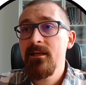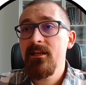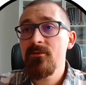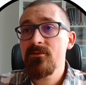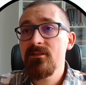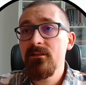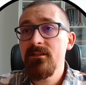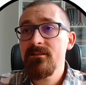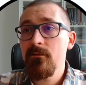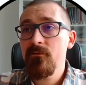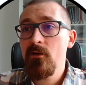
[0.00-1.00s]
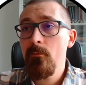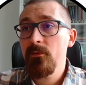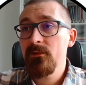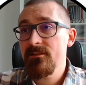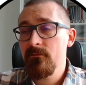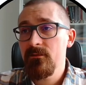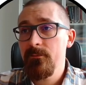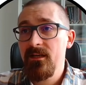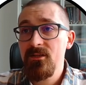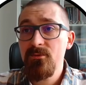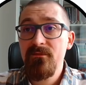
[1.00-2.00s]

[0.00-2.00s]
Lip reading: Here's the list of components of the package.